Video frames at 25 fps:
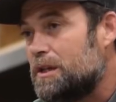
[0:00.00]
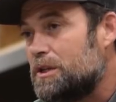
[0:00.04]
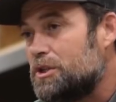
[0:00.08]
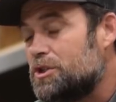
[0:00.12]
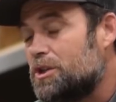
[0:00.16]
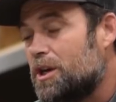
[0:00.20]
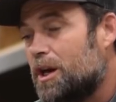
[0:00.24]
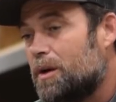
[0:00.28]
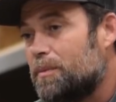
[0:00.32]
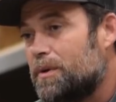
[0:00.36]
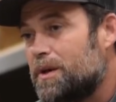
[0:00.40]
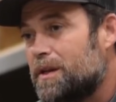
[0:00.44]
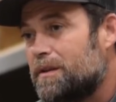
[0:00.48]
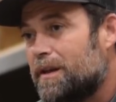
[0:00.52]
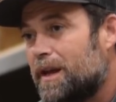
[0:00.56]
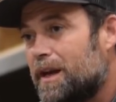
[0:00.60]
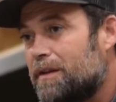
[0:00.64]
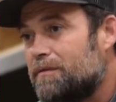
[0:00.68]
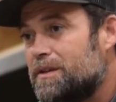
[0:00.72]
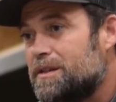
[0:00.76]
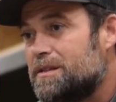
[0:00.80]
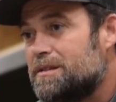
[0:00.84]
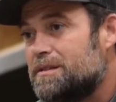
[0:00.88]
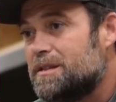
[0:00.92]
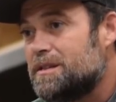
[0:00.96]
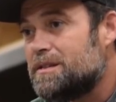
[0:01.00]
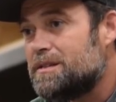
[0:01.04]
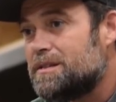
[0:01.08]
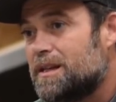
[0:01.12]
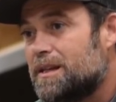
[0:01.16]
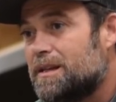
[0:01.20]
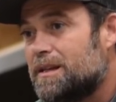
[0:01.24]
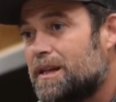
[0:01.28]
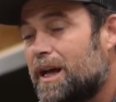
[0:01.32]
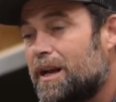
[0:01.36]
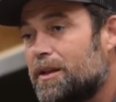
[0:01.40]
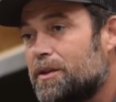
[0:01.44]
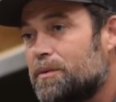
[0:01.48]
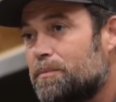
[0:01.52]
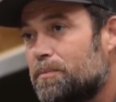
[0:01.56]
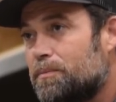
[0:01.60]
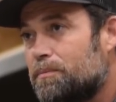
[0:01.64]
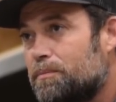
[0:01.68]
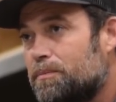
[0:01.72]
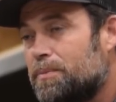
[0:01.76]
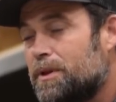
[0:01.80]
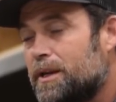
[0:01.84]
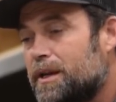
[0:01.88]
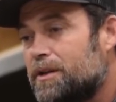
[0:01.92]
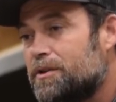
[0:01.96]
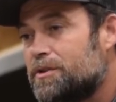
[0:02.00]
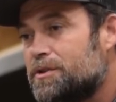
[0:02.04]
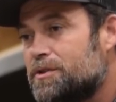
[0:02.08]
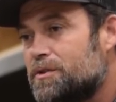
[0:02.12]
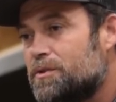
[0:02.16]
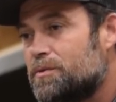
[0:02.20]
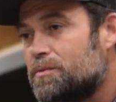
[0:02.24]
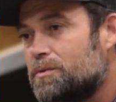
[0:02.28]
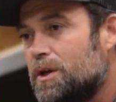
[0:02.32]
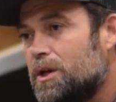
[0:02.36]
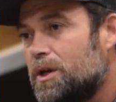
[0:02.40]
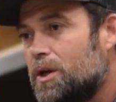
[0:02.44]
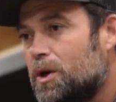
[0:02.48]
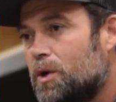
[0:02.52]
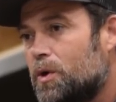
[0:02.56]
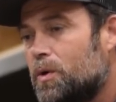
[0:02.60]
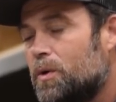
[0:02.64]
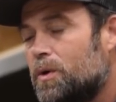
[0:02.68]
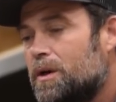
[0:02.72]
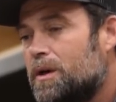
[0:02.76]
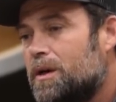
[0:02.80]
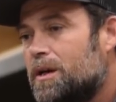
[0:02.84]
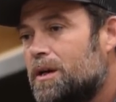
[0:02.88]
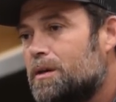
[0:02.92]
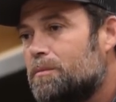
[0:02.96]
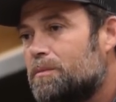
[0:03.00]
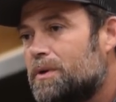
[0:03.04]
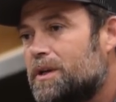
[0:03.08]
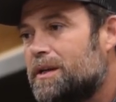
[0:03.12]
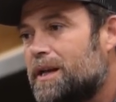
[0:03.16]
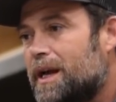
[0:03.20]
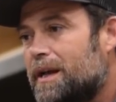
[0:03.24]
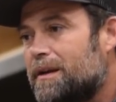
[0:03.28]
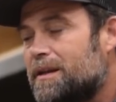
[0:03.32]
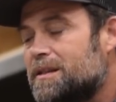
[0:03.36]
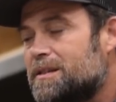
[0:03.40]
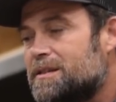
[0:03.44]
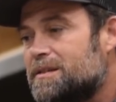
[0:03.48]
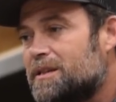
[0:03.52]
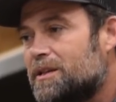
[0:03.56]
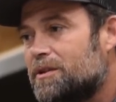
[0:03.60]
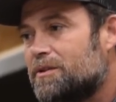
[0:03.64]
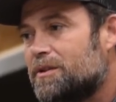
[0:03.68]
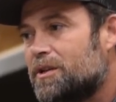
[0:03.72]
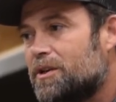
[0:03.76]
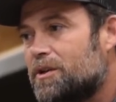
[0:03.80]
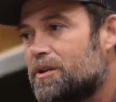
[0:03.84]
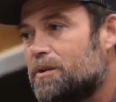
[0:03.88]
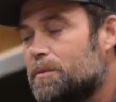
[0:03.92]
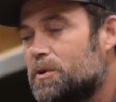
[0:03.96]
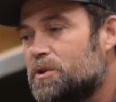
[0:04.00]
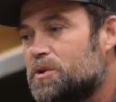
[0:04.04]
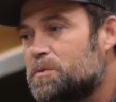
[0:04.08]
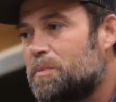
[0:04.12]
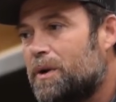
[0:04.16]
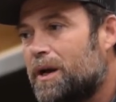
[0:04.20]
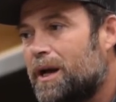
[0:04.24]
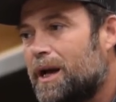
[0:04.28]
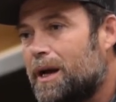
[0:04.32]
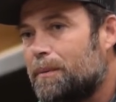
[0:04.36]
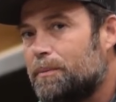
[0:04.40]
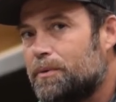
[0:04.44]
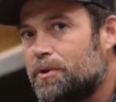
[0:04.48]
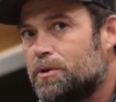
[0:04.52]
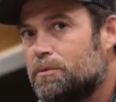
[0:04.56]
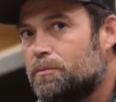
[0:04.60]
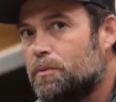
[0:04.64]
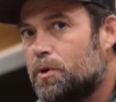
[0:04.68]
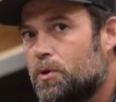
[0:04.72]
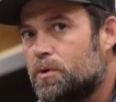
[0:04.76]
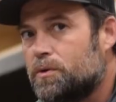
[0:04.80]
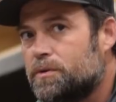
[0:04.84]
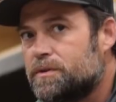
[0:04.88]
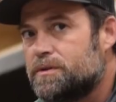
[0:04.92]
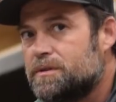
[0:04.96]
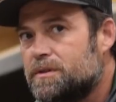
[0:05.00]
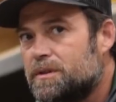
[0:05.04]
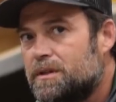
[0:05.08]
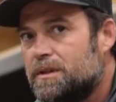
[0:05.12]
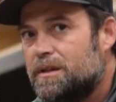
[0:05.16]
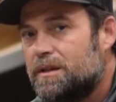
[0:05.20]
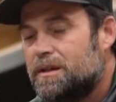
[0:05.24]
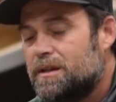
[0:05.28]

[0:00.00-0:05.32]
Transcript: each company, they have these discs that a lot of the players throw, but not necessarily are the most popular molds.